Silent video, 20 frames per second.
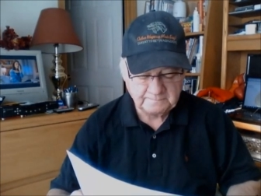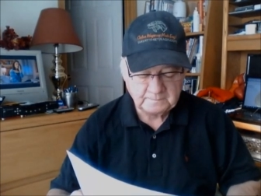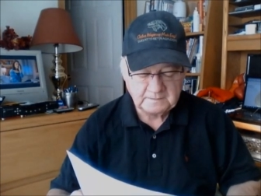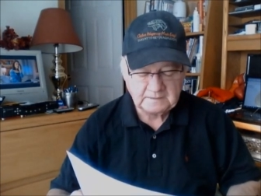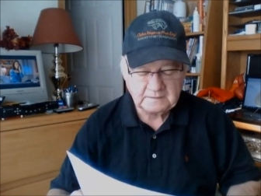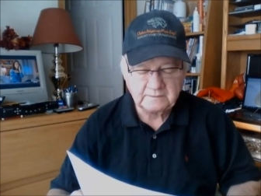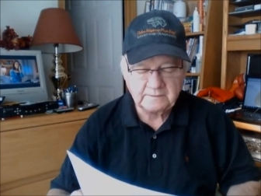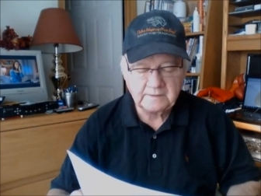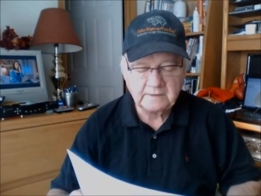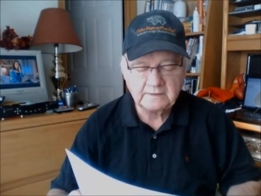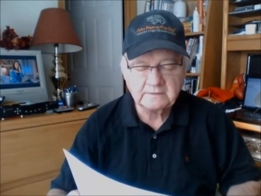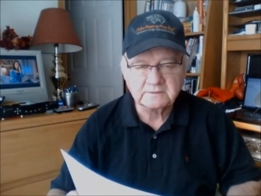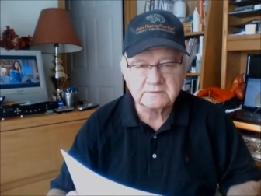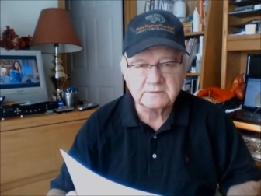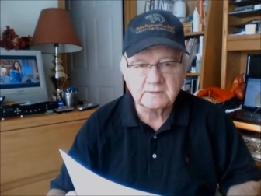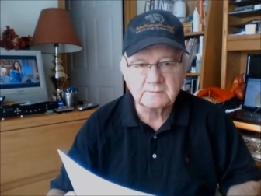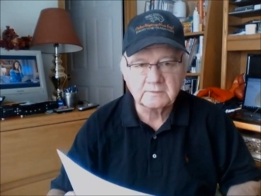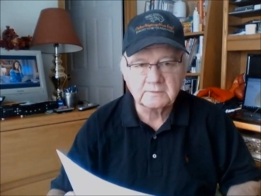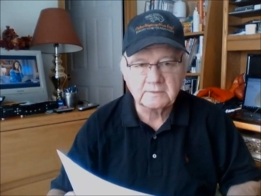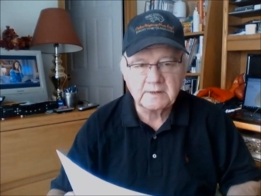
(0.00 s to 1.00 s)
Contenders
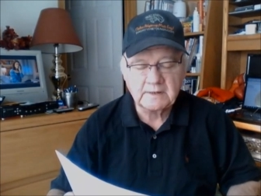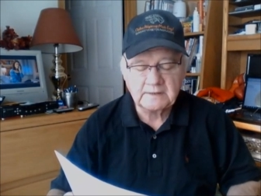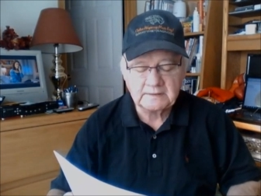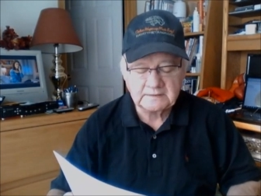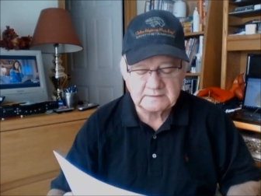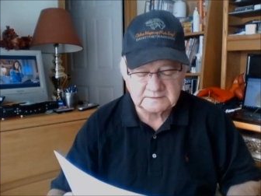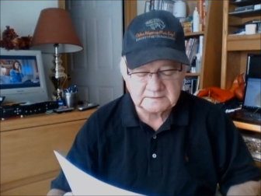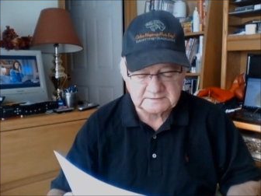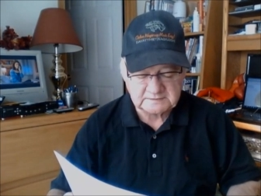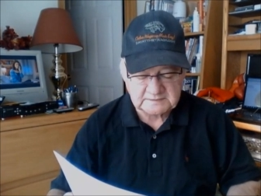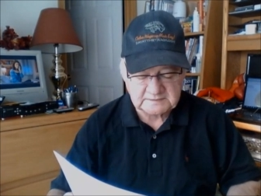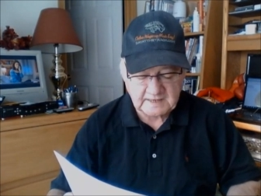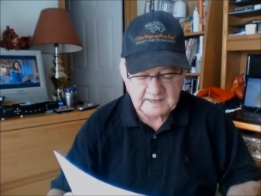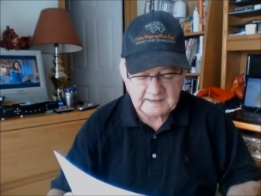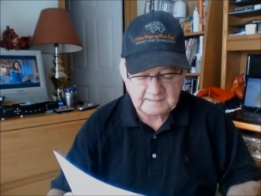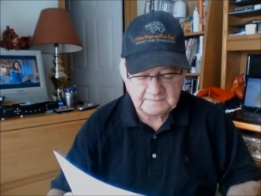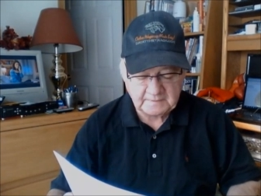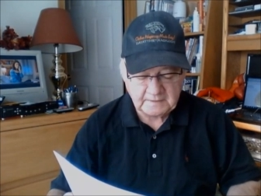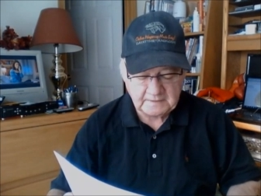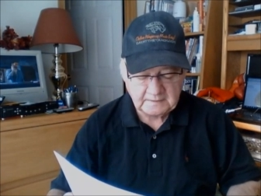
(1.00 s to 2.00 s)
number 8,
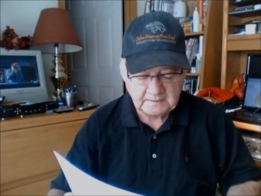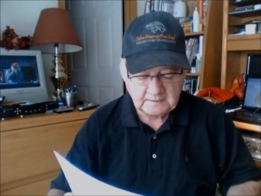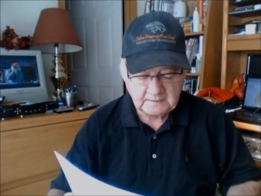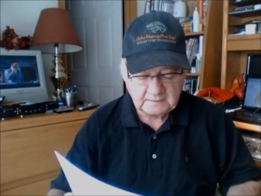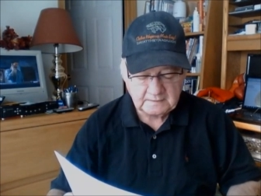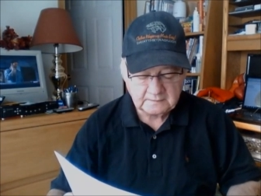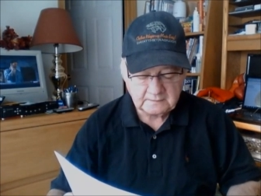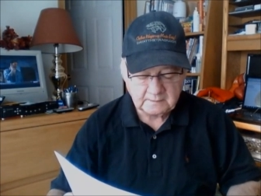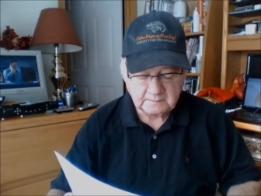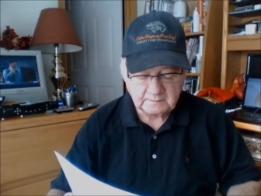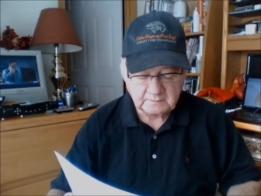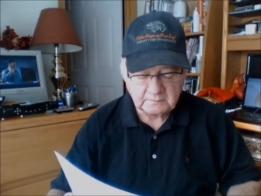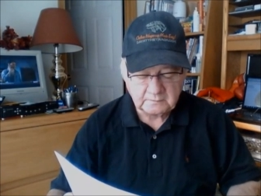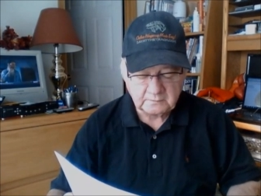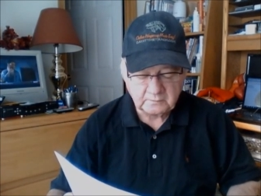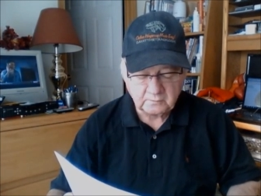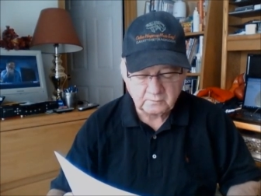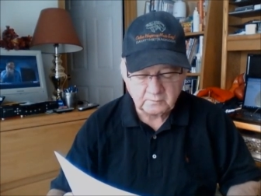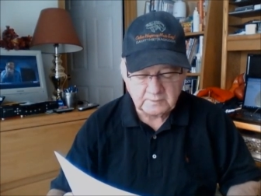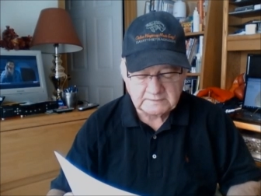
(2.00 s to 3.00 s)
Kassam, number
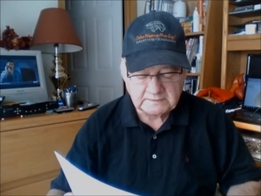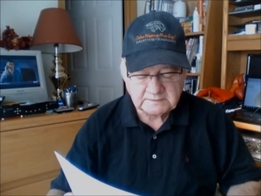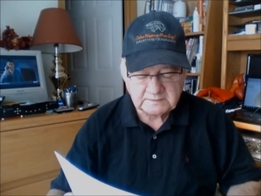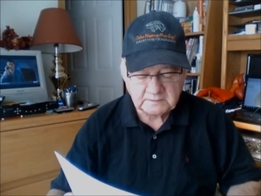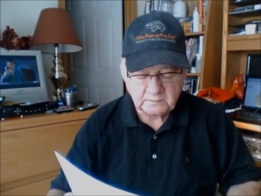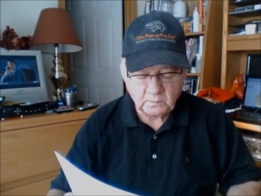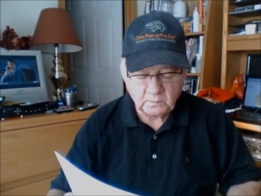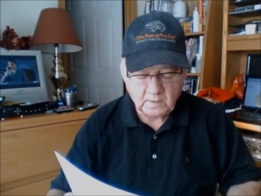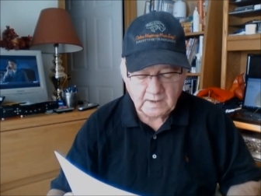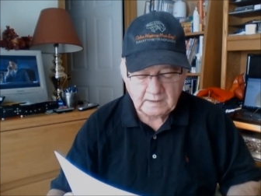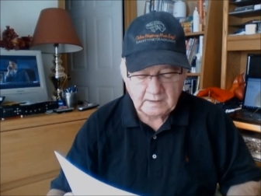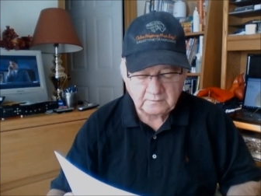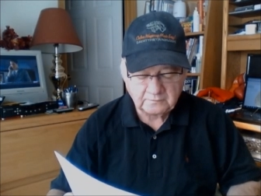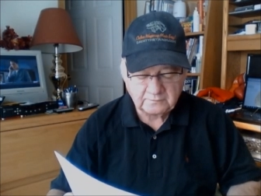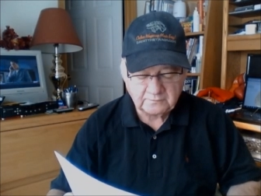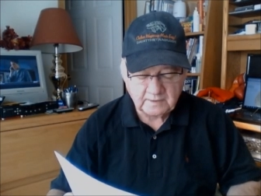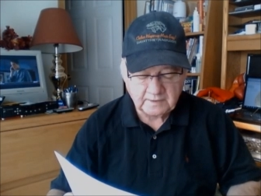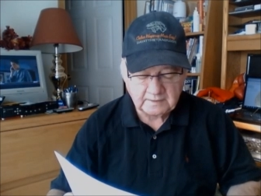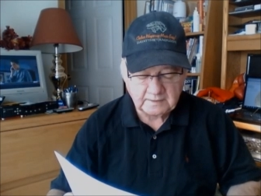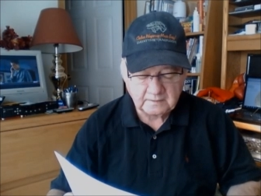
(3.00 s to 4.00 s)
2, Racing
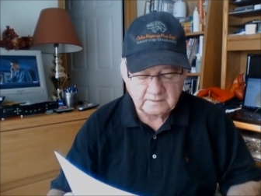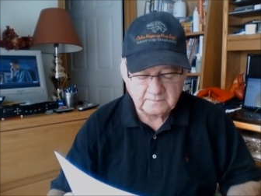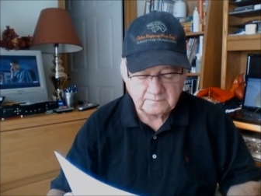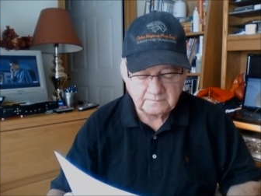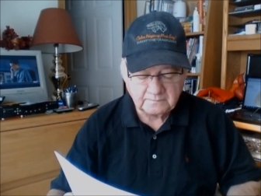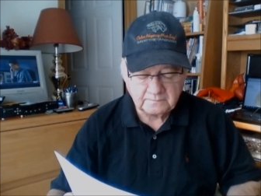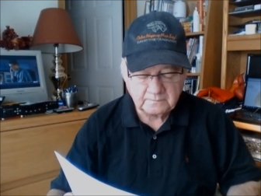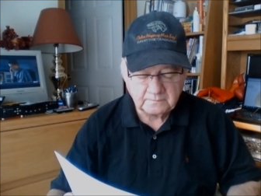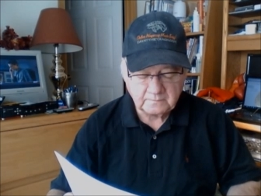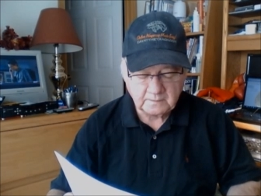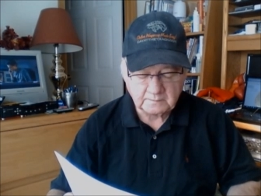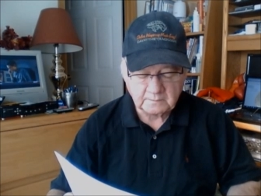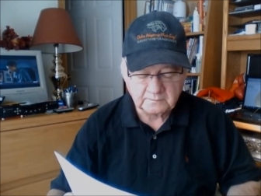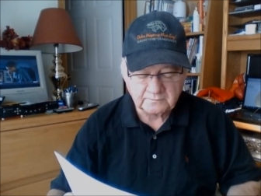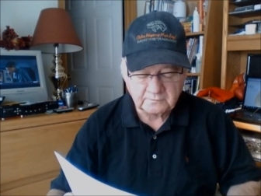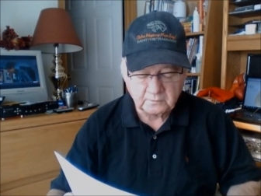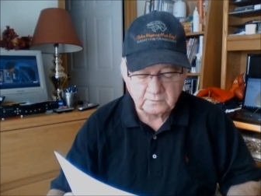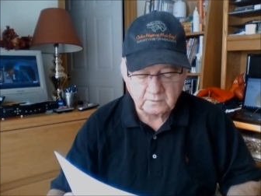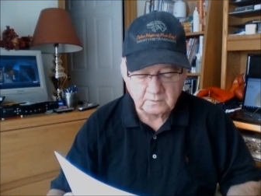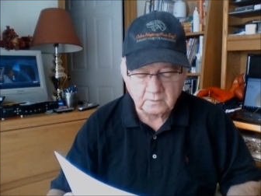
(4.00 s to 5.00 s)
Wildfire, number
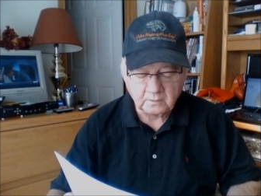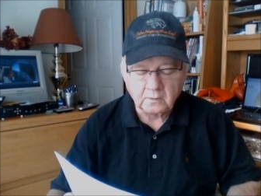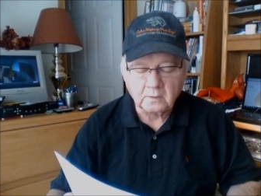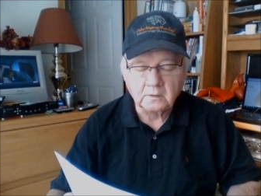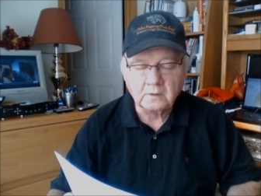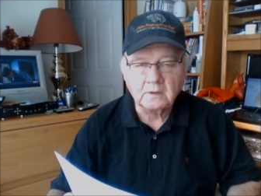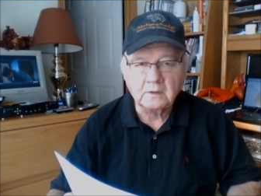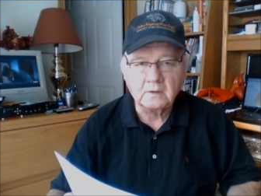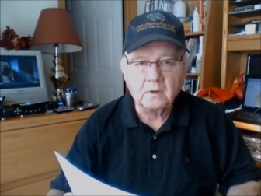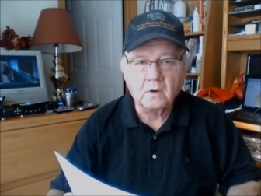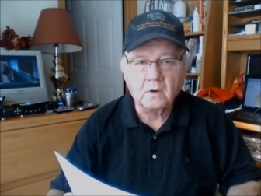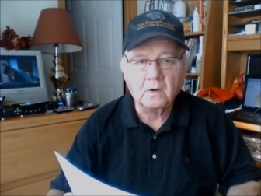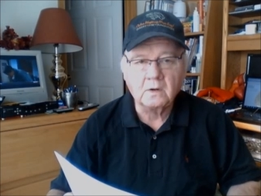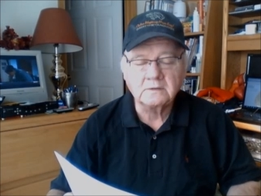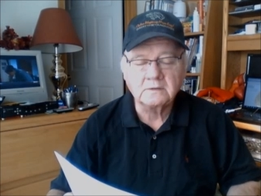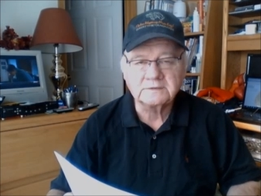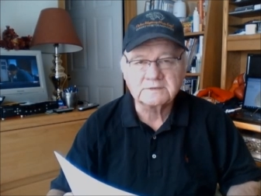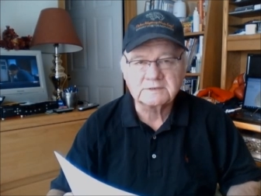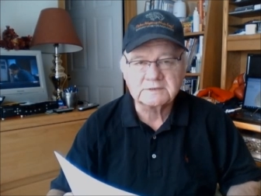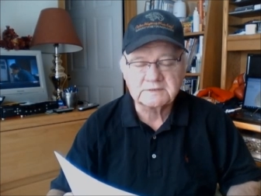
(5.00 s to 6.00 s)
4,
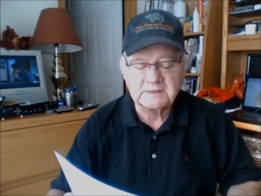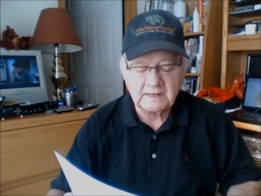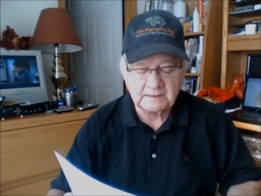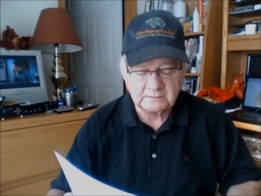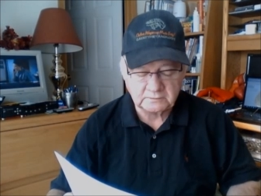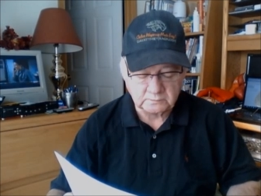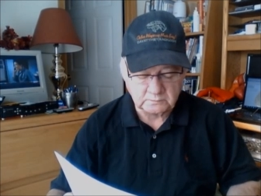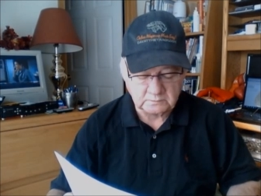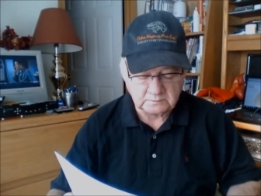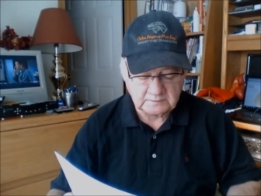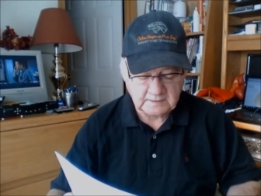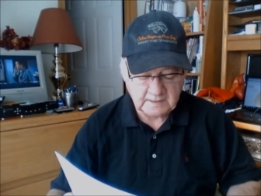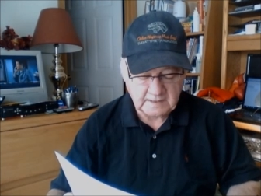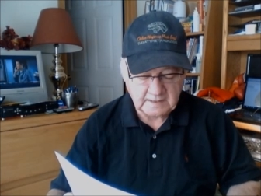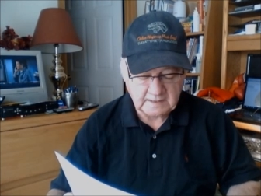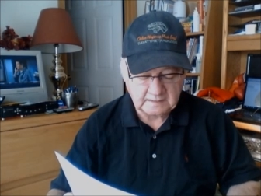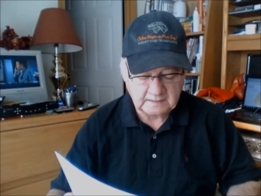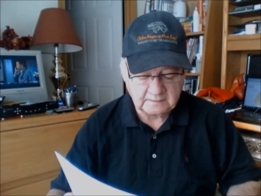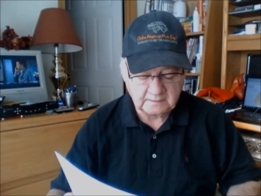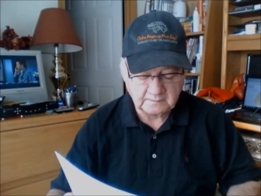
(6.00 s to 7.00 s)
All Scheduled,
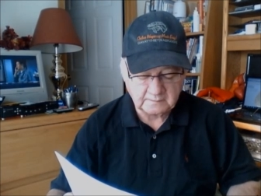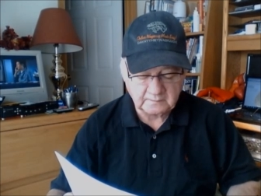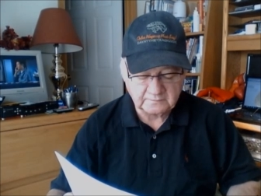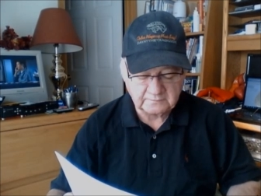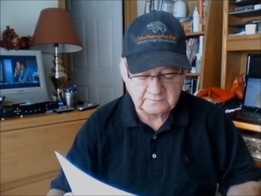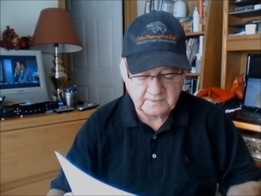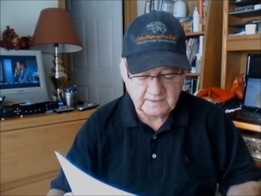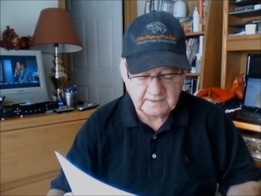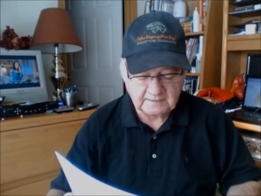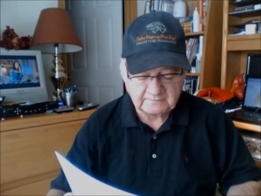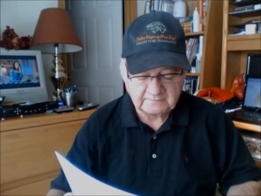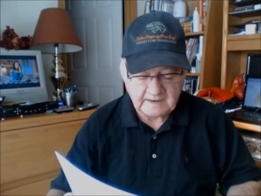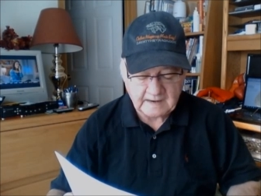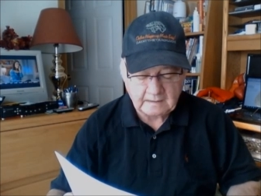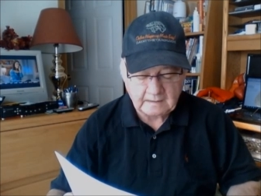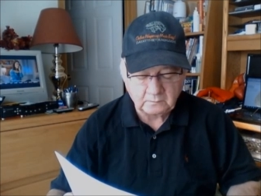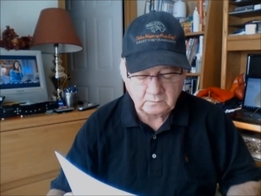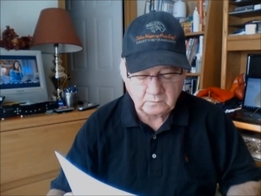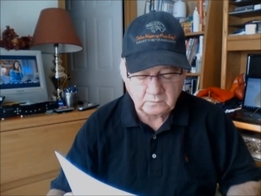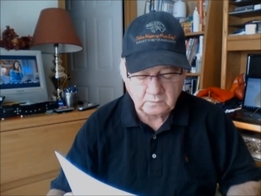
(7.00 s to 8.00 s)
and number 5,
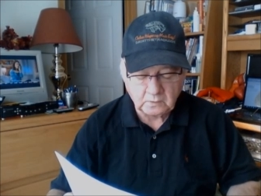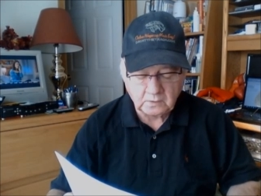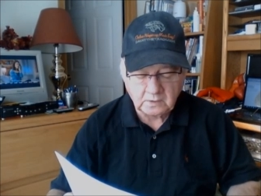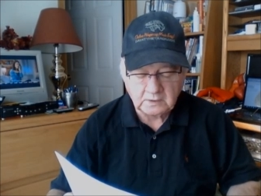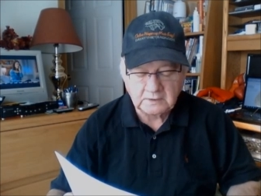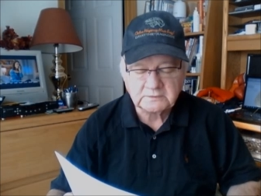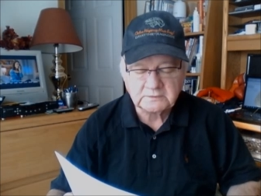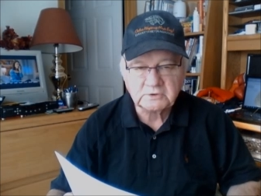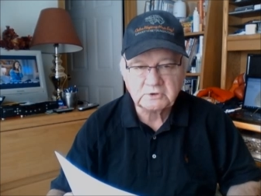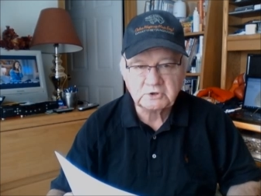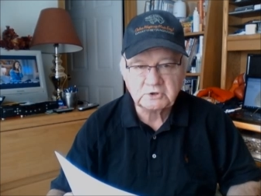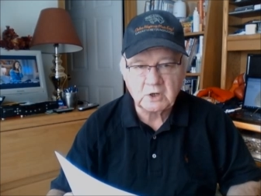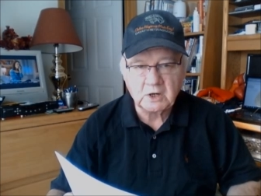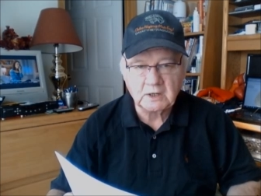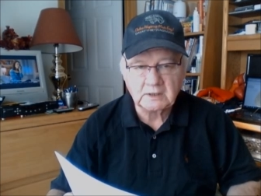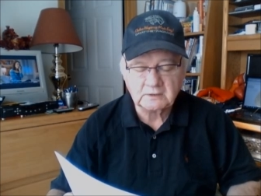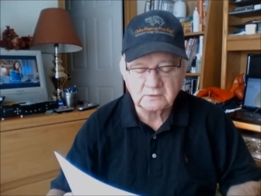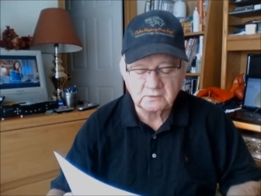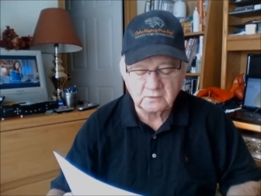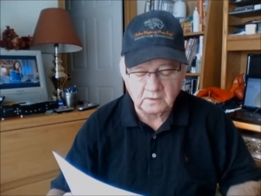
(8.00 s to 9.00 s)
Outlaw
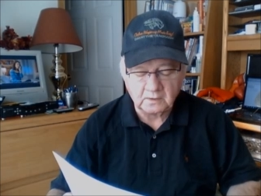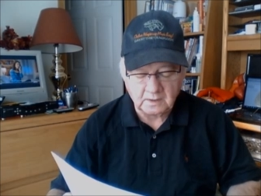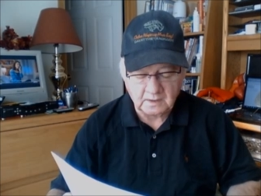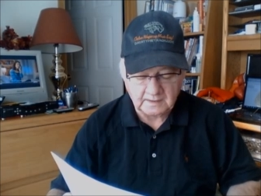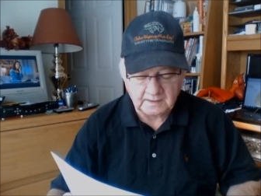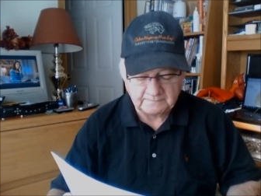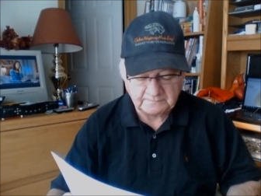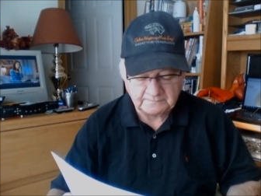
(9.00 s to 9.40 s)
Choctaw.